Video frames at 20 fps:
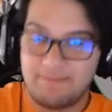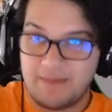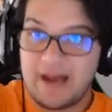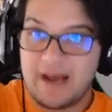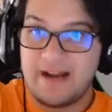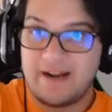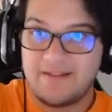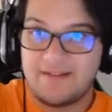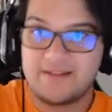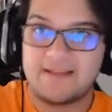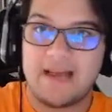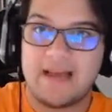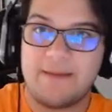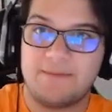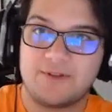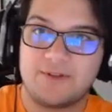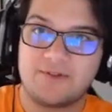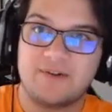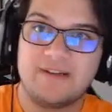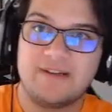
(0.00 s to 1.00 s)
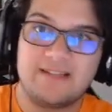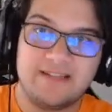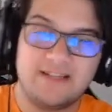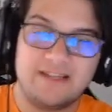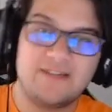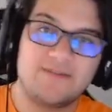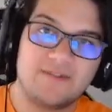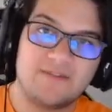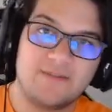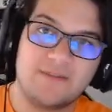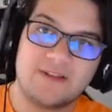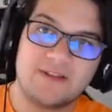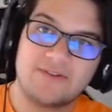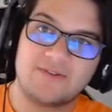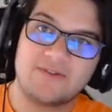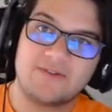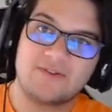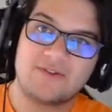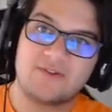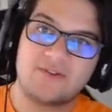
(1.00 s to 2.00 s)
Mine on the top of the screen did use the
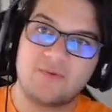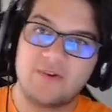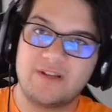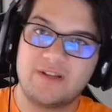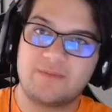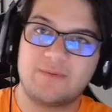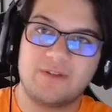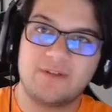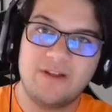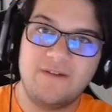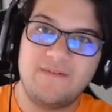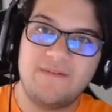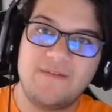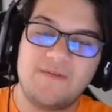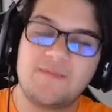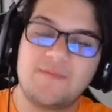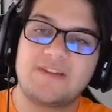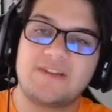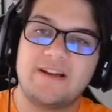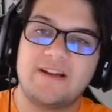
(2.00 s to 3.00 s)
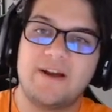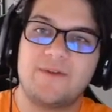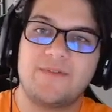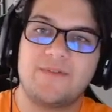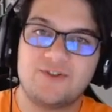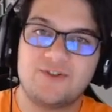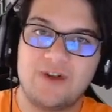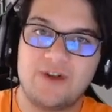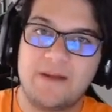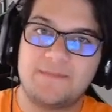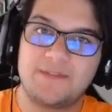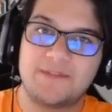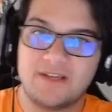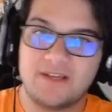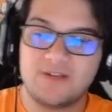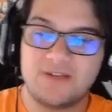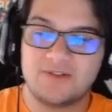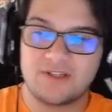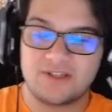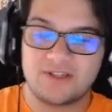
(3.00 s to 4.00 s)
missiles. So when he's below 50% health, he drops,
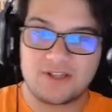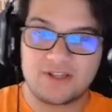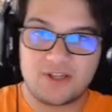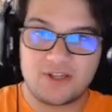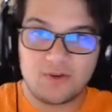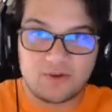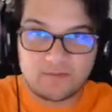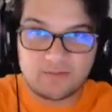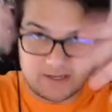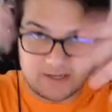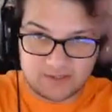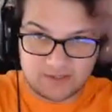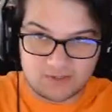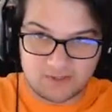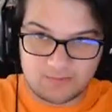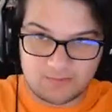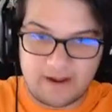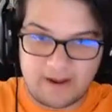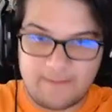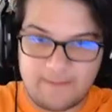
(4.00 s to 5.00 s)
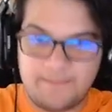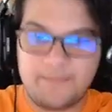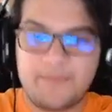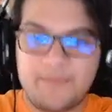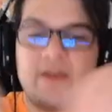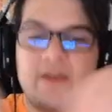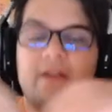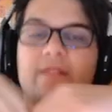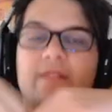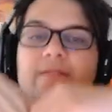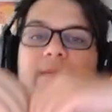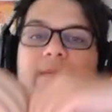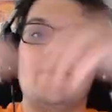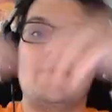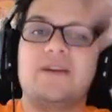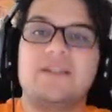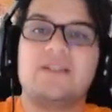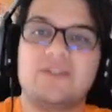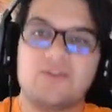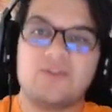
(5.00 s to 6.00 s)
he uses this huge missile spray. The
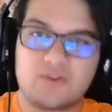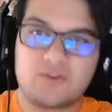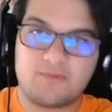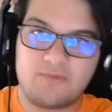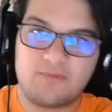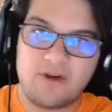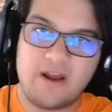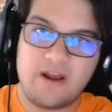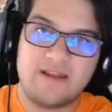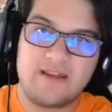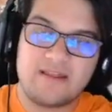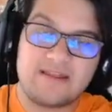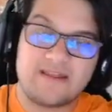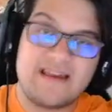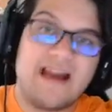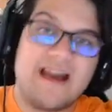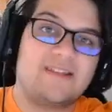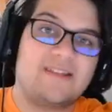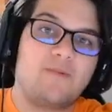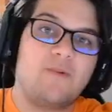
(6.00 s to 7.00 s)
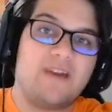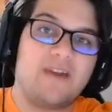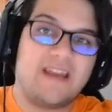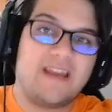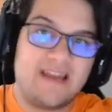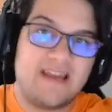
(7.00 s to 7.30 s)
missile spray, that's what